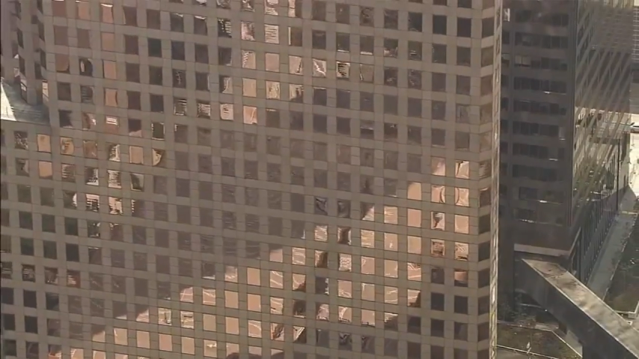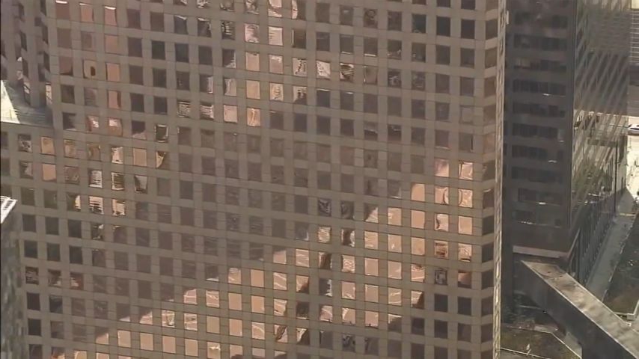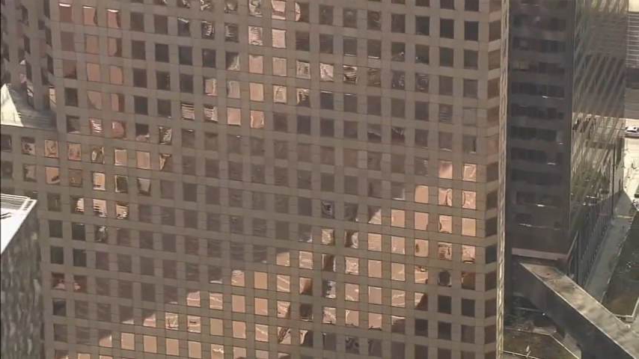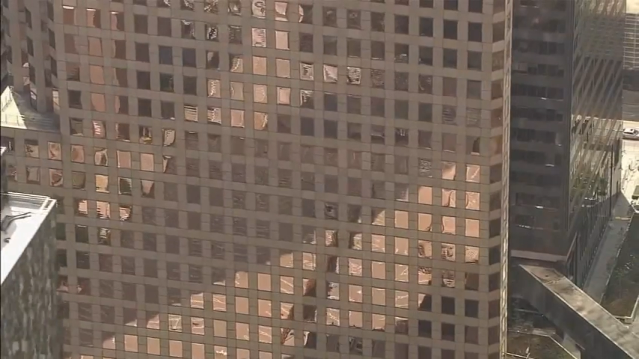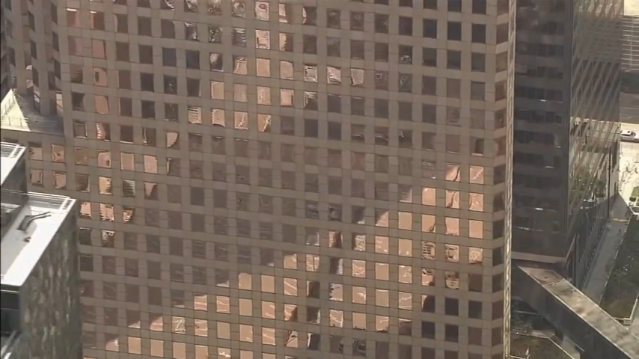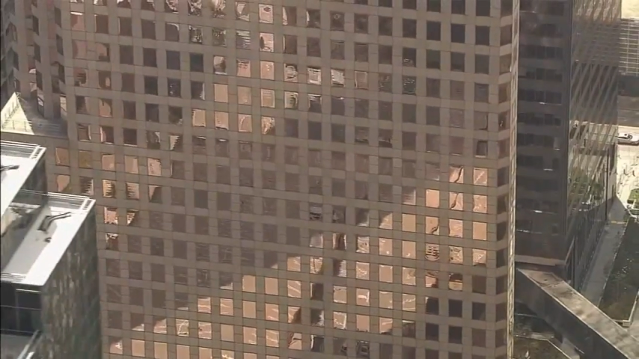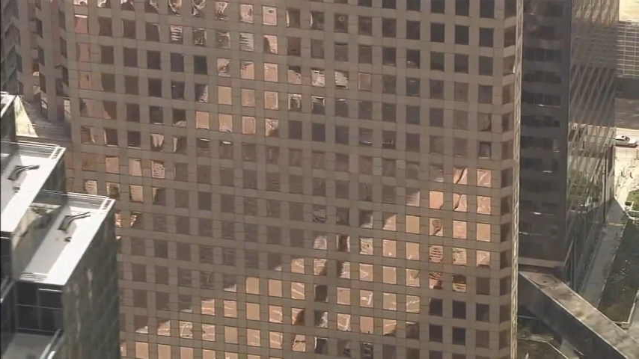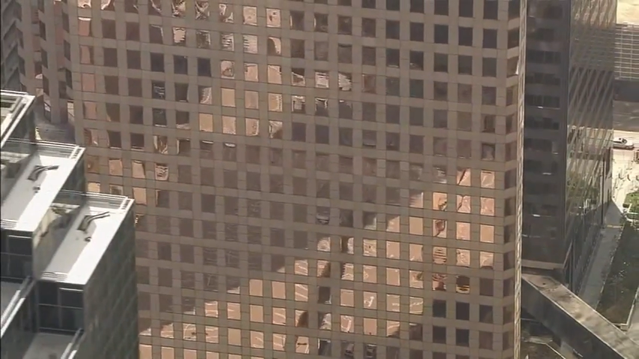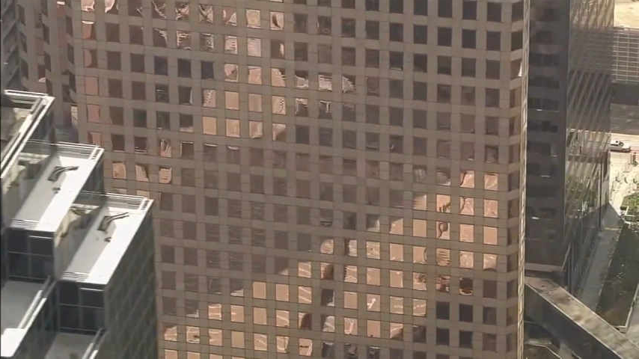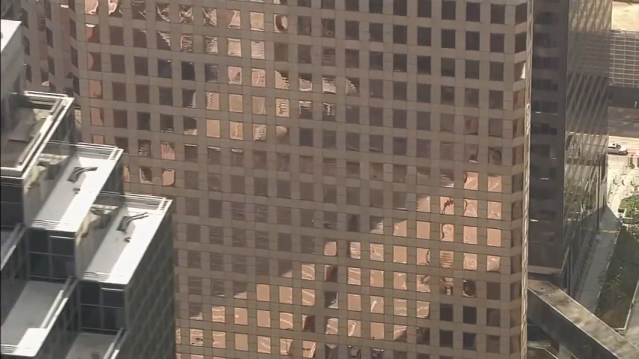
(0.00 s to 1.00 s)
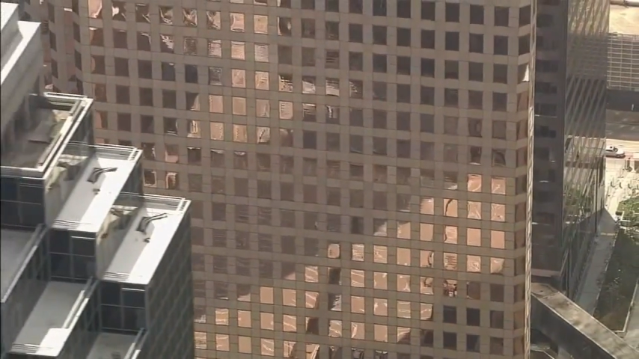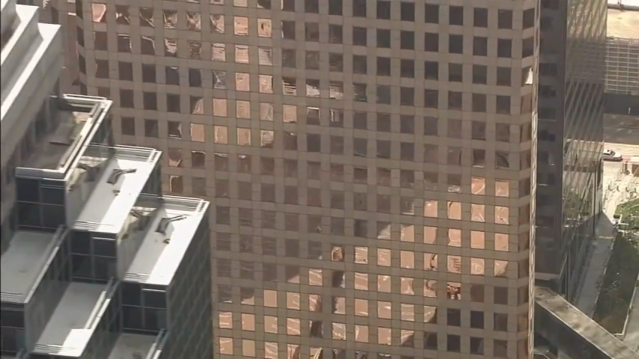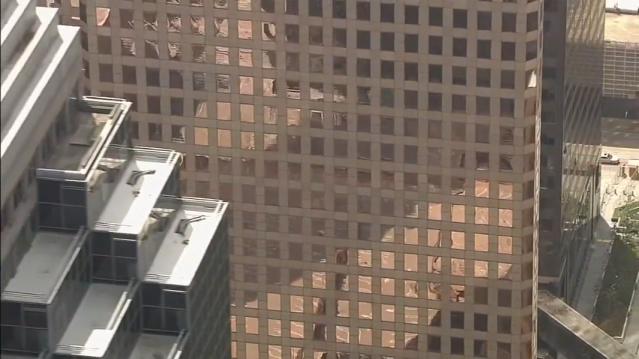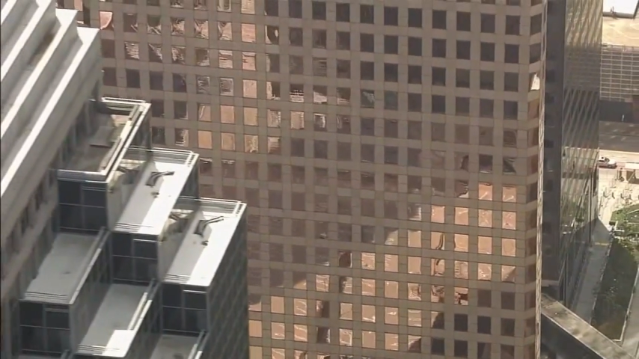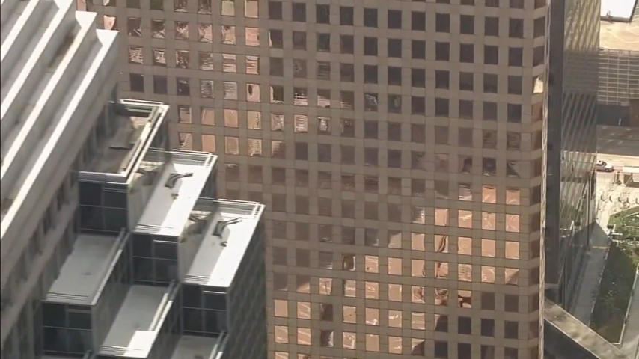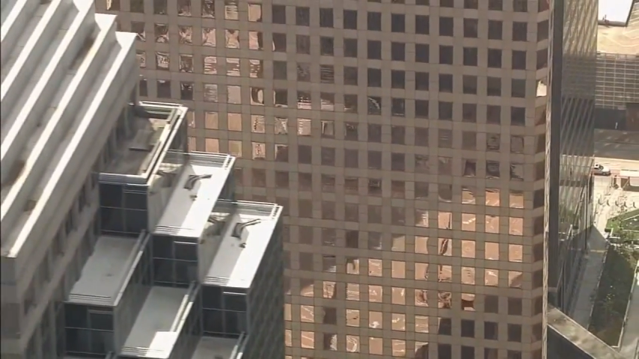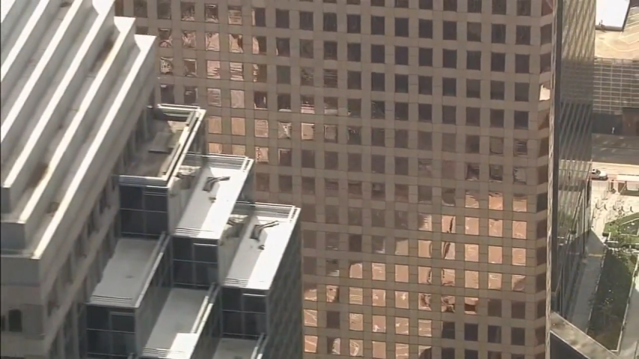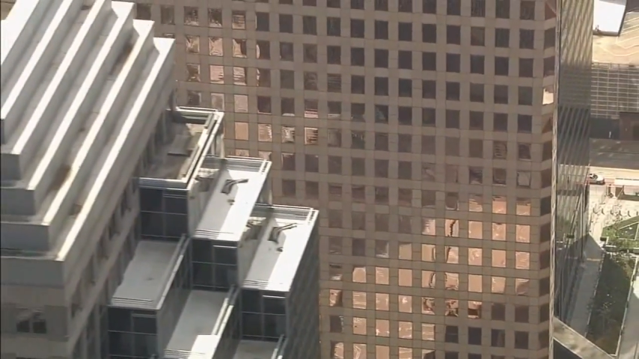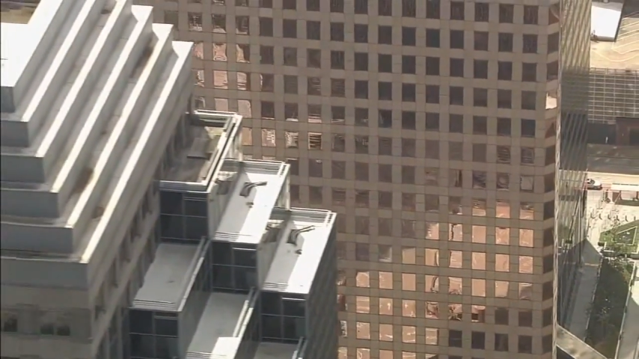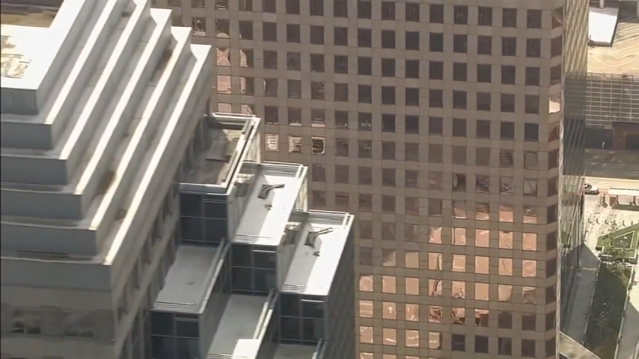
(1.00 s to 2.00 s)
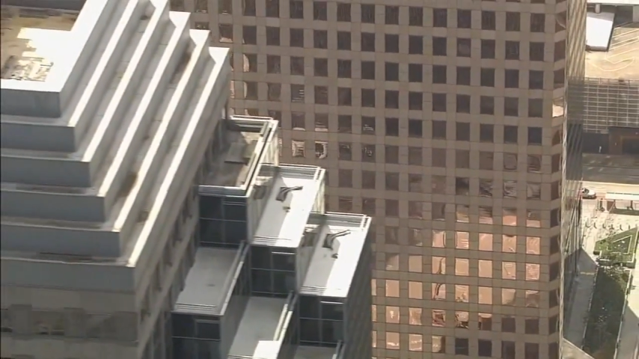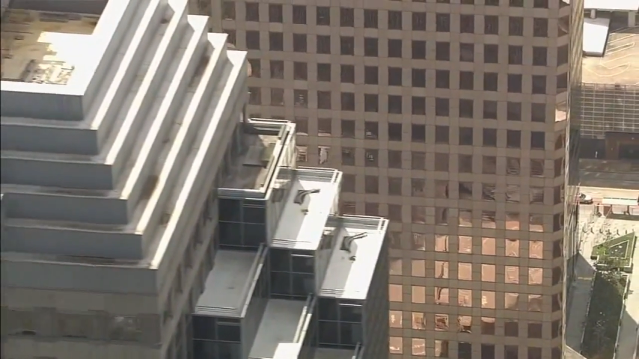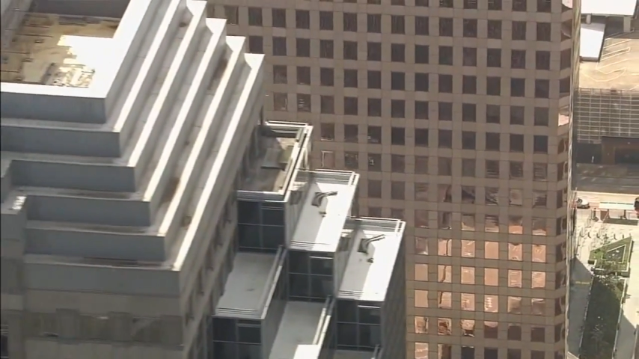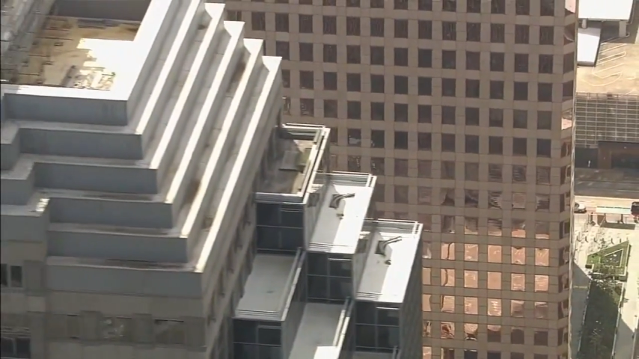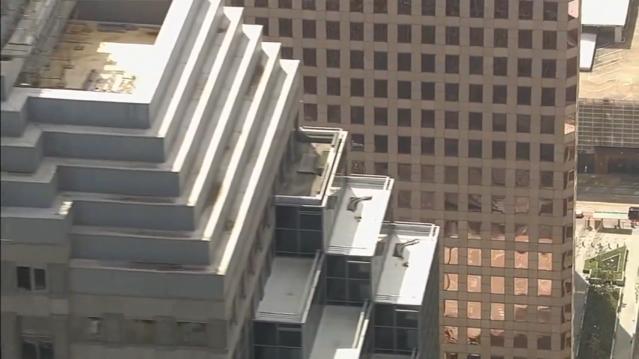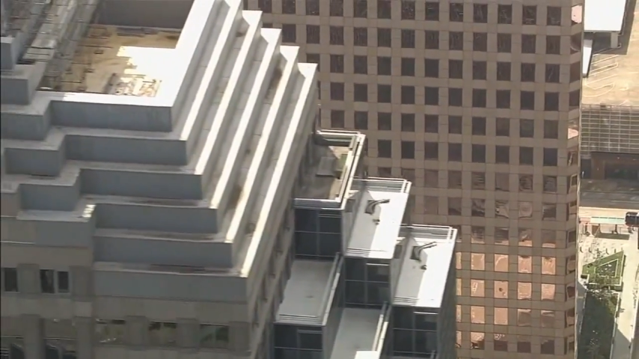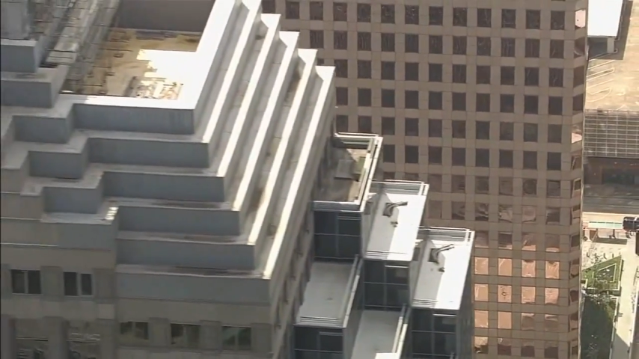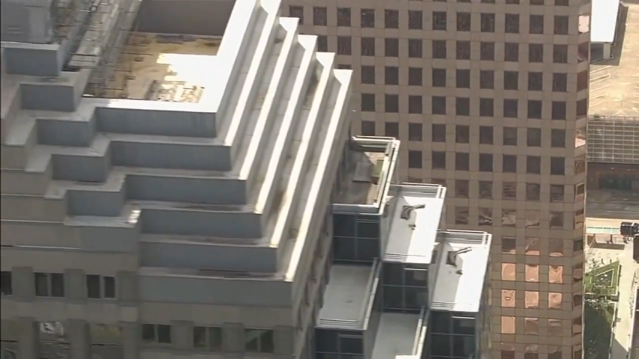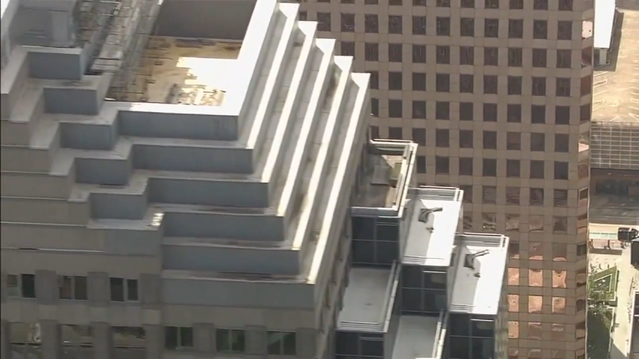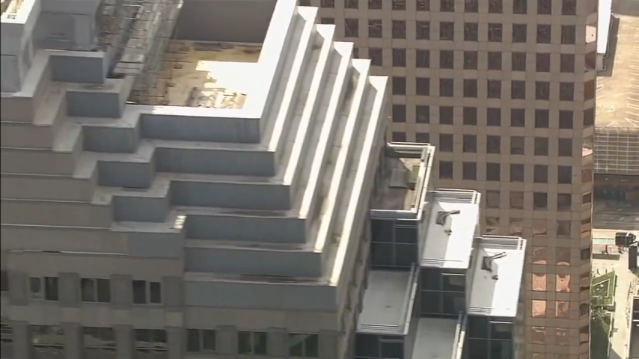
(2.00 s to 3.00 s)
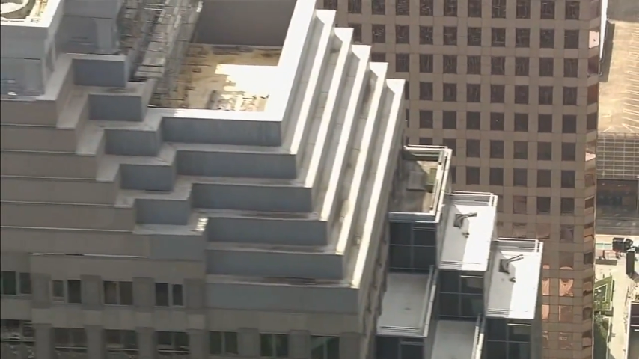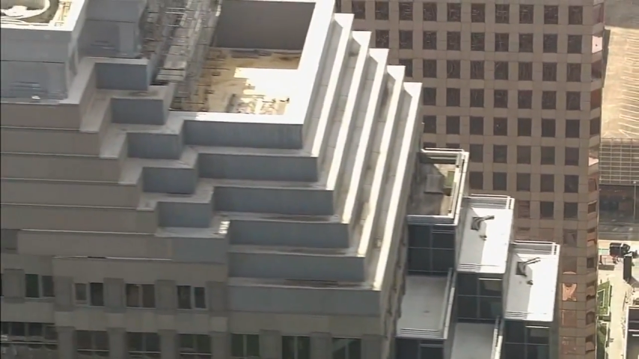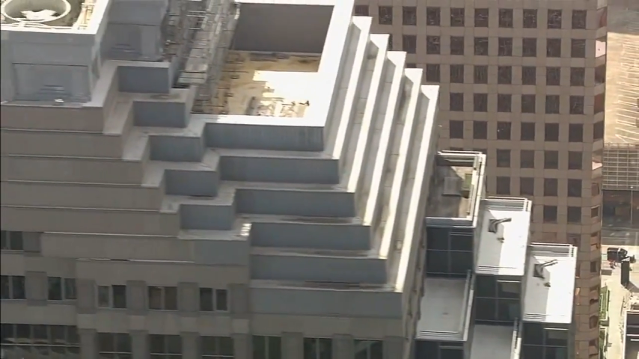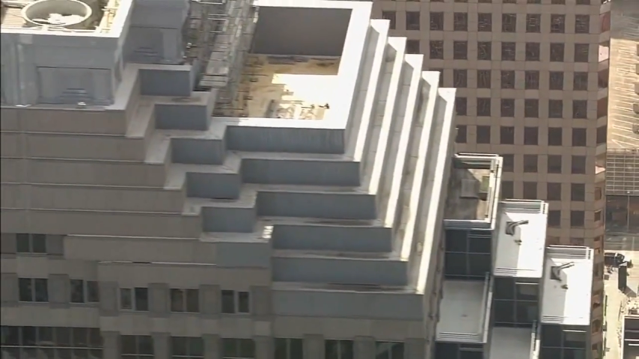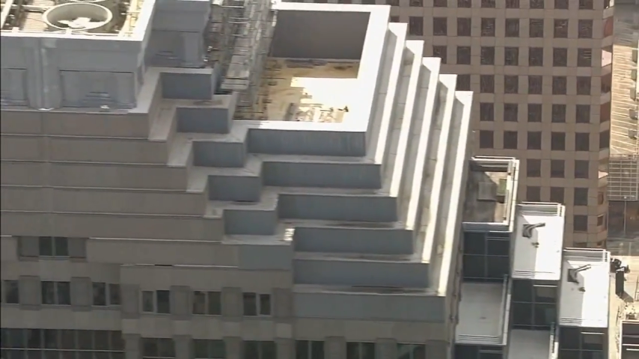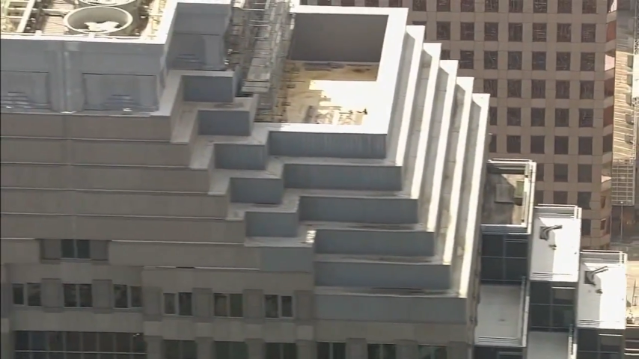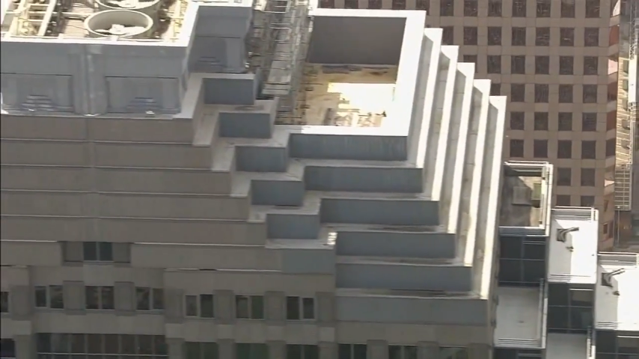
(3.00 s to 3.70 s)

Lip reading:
[unreadable: no face in view]